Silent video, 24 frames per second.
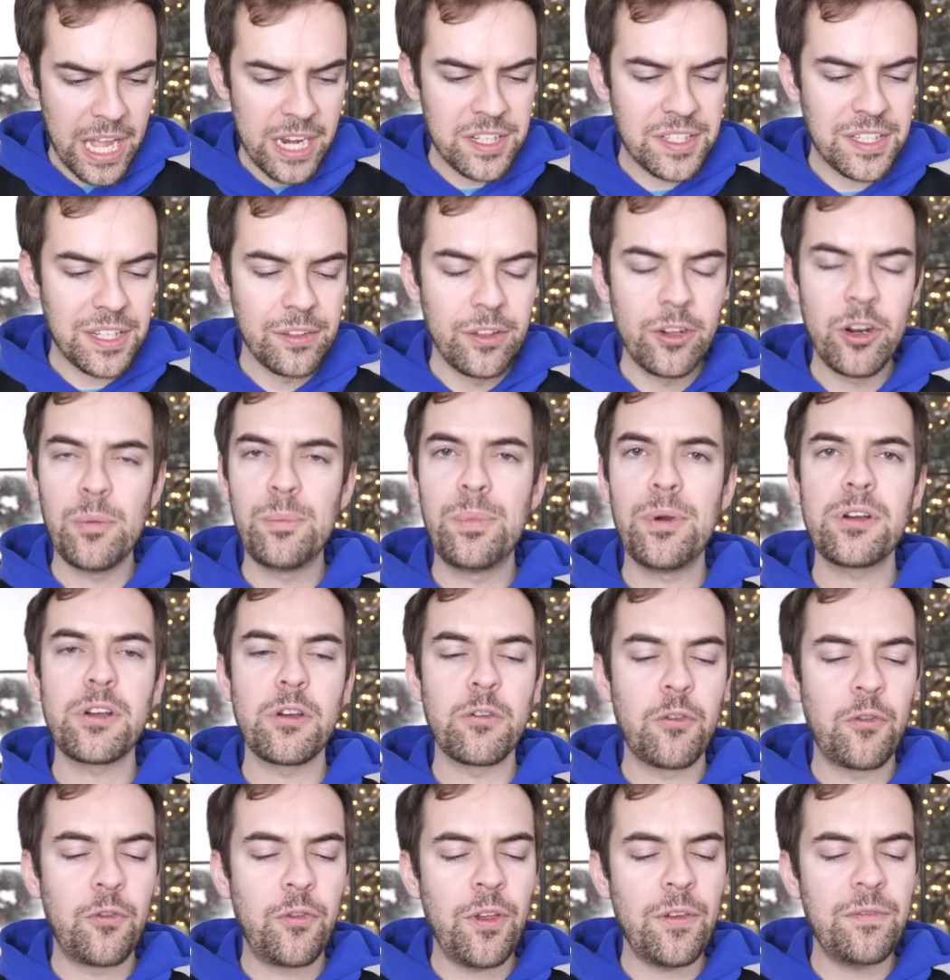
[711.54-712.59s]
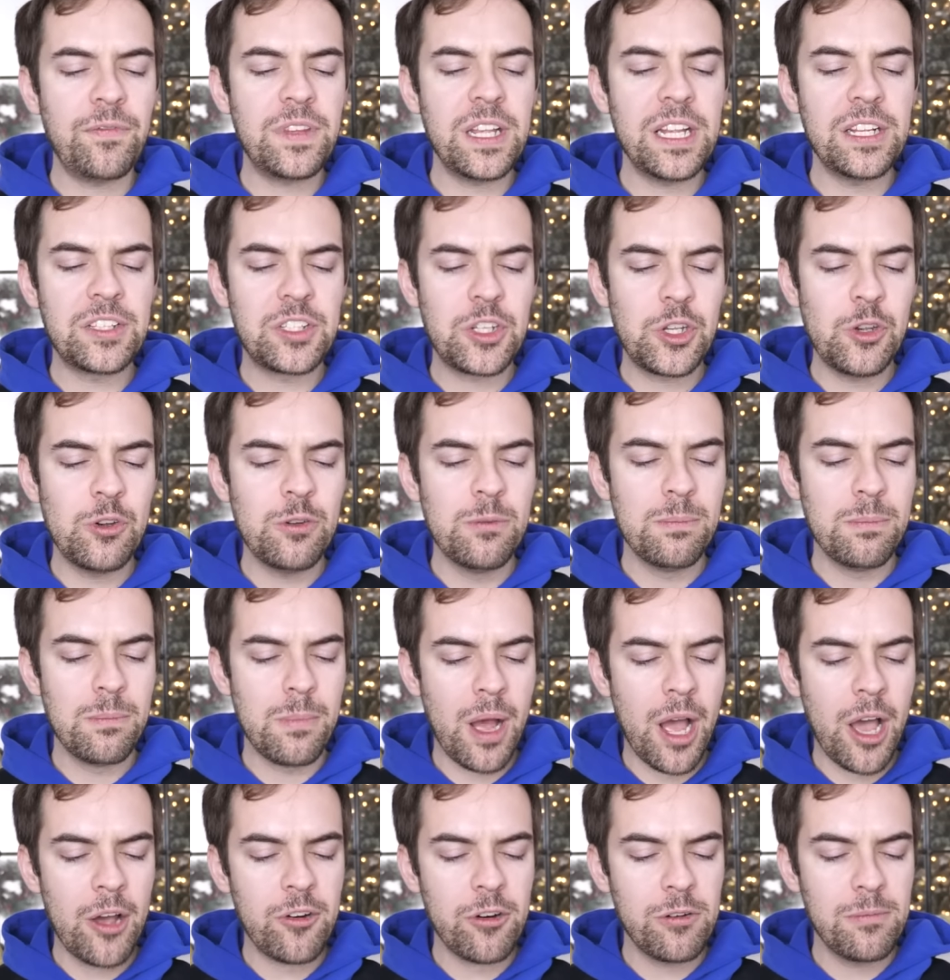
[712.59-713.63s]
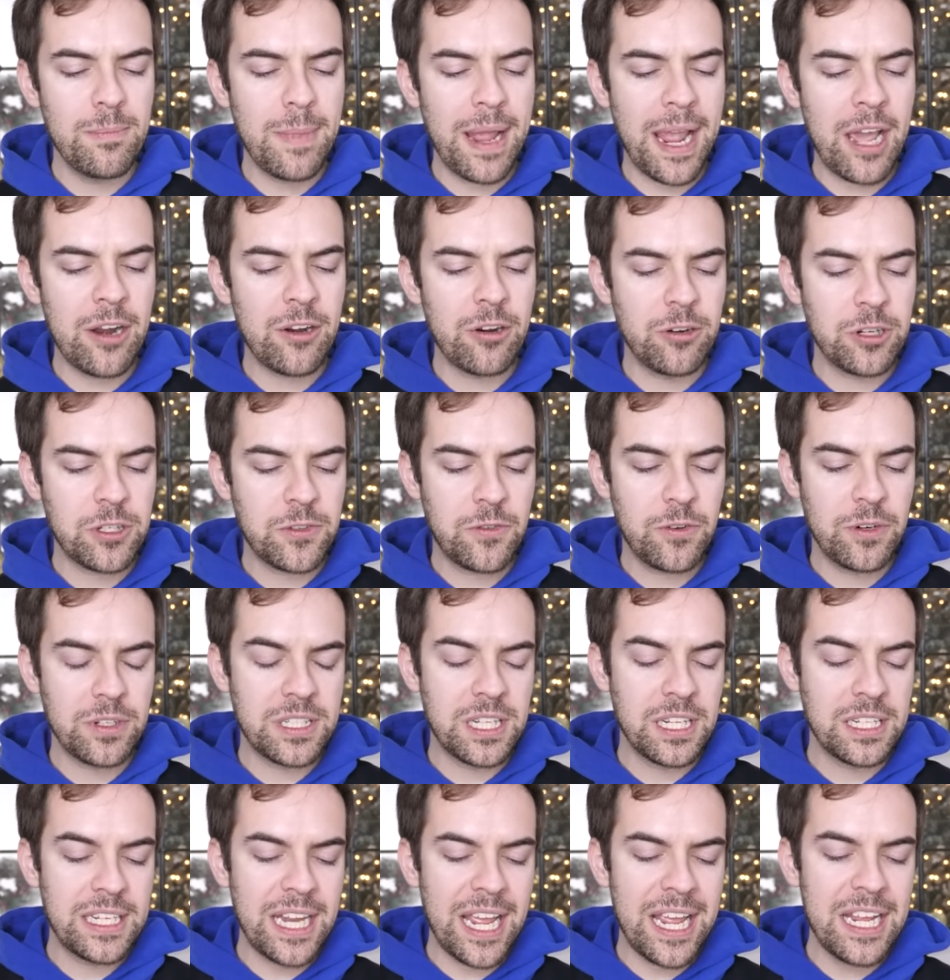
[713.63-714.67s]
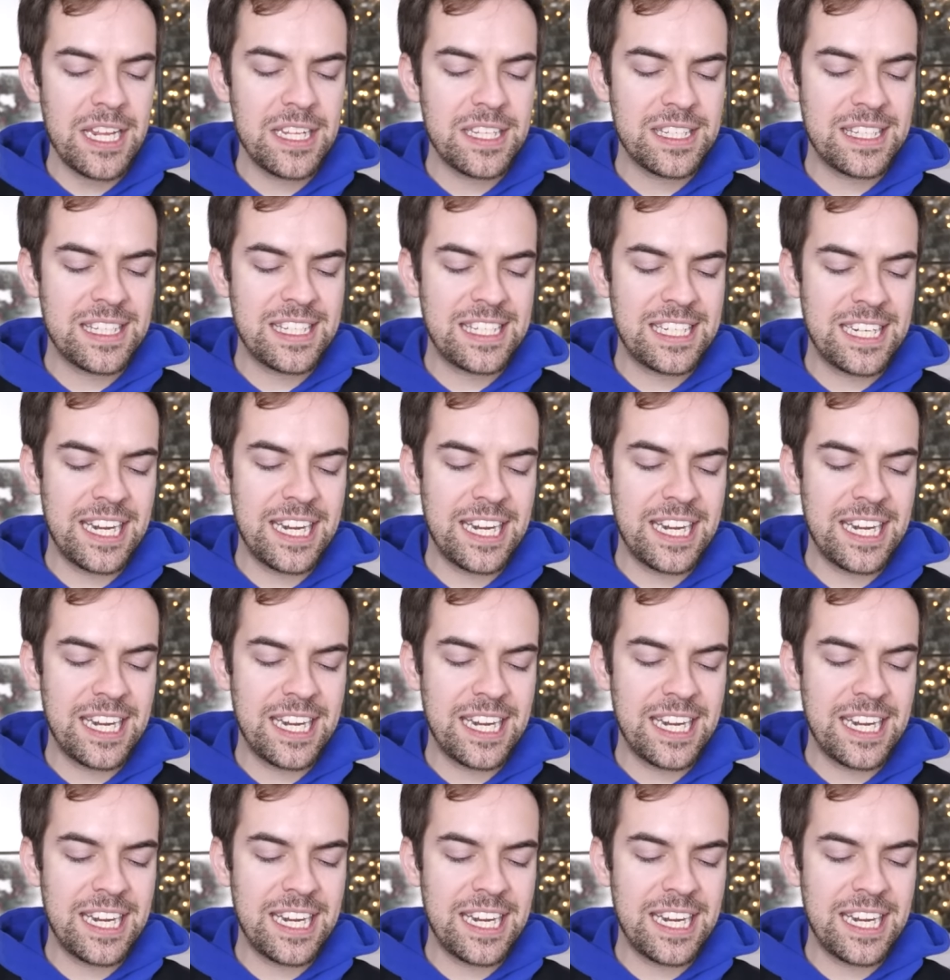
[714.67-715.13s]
And it's a little book of fifty-two modern manners for today's